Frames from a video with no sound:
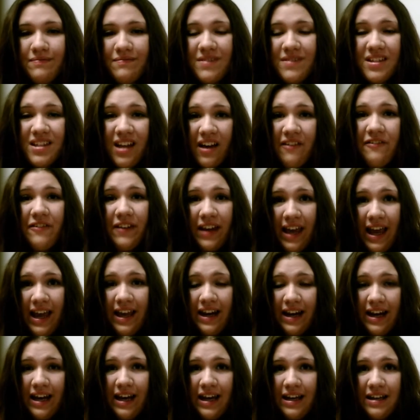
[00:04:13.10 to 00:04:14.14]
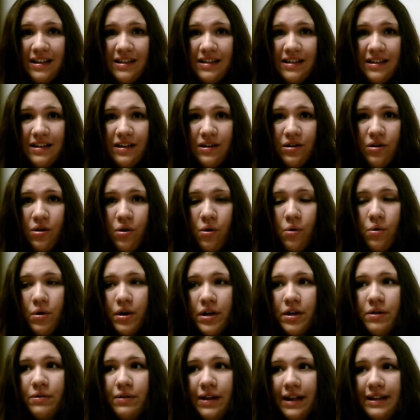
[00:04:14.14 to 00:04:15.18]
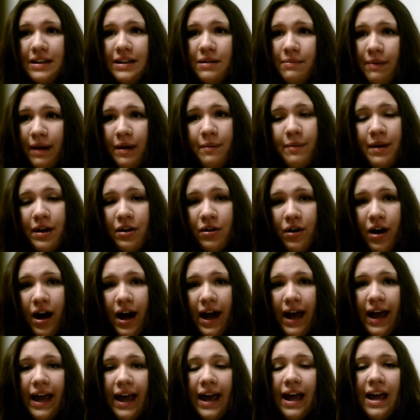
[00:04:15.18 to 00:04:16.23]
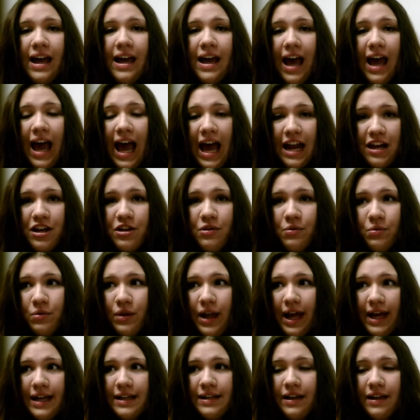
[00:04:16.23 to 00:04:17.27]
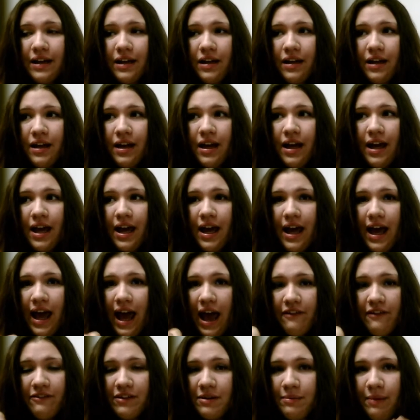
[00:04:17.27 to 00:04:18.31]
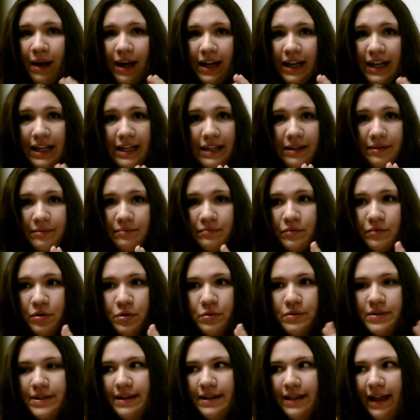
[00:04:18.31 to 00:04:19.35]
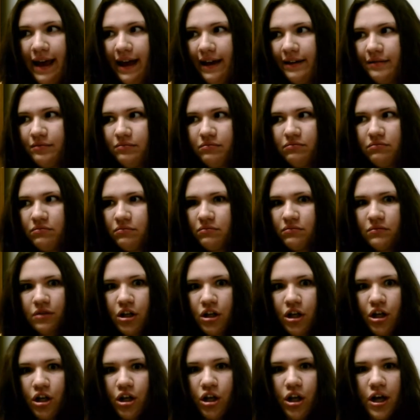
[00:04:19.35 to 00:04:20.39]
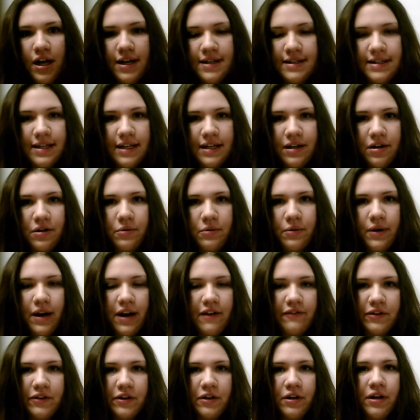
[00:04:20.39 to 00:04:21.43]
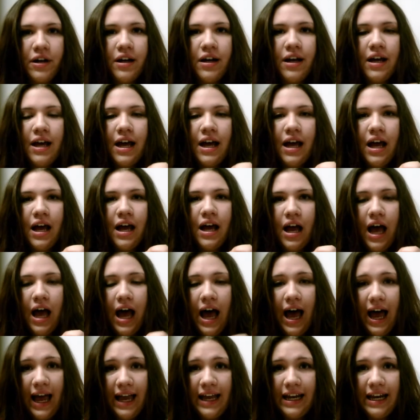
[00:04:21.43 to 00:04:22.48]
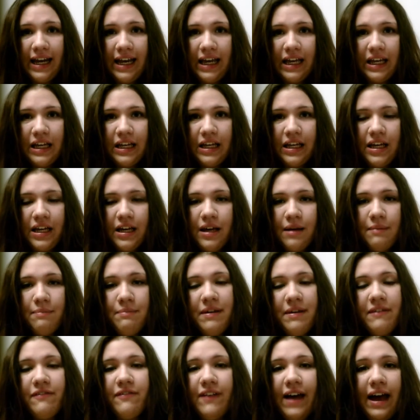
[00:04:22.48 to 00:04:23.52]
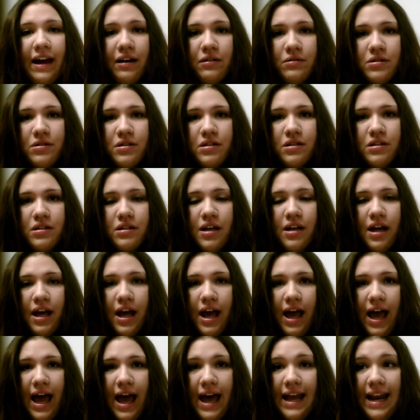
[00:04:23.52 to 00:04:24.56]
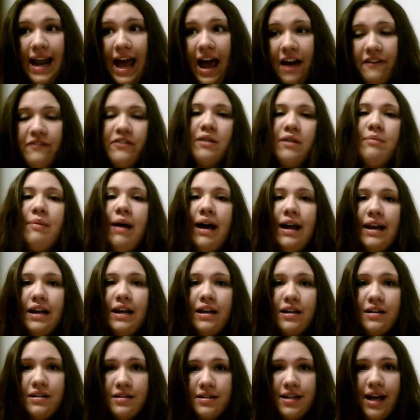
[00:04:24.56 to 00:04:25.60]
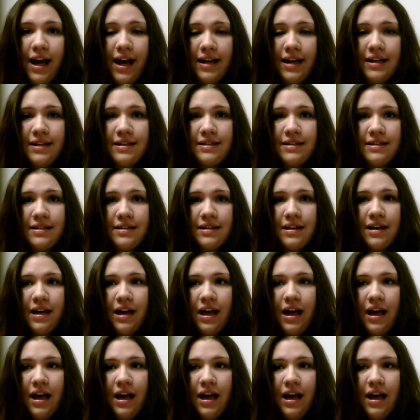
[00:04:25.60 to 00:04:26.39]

suffocating it, or you let the baby cry and you let everybody who's in that closet or whatever hiding be found and everybody dies.